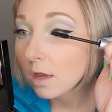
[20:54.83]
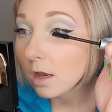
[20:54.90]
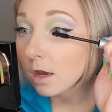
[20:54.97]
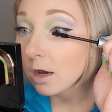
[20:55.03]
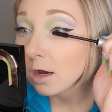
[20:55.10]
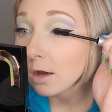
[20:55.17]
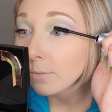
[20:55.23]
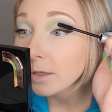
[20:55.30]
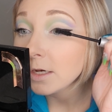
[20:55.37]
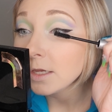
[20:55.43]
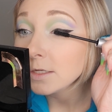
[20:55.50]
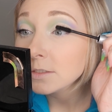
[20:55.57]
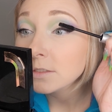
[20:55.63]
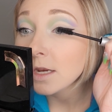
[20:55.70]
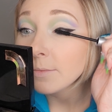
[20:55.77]
It
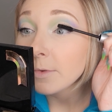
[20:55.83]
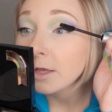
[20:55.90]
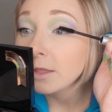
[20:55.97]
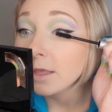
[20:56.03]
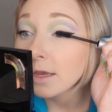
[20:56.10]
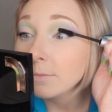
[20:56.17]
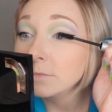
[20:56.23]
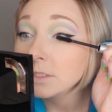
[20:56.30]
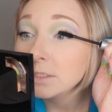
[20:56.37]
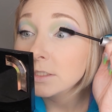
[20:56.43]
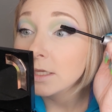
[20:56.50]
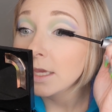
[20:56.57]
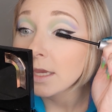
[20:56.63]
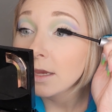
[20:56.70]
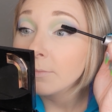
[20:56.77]
is an MLM
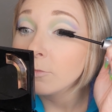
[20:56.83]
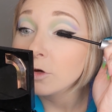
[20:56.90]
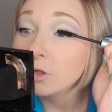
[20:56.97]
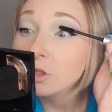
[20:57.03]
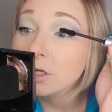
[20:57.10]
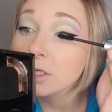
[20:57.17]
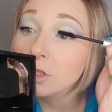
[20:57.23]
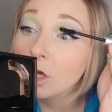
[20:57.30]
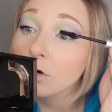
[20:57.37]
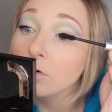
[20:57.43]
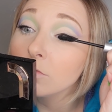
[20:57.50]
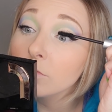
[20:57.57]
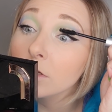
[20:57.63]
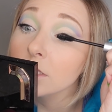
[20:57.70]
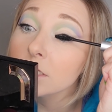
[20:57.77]
scam, which I
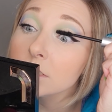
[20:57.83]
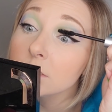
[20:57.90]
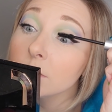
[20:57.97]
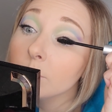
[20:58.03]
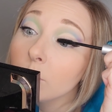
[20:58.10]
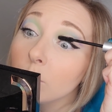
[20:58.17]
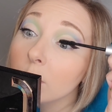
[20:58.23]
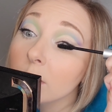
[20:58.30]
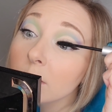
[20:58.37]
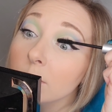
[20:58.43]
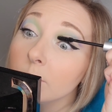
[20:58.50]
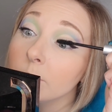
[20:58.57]
don't really support,